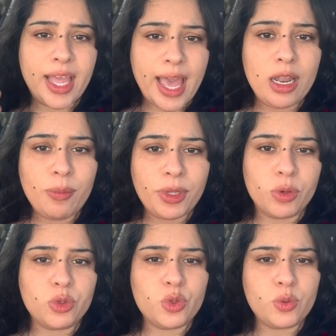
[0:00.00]
help
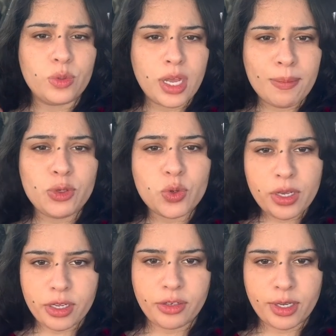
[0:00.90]
you to come to a
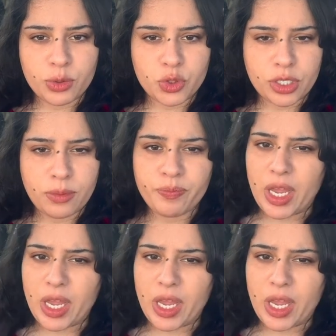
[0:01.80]
conclusion,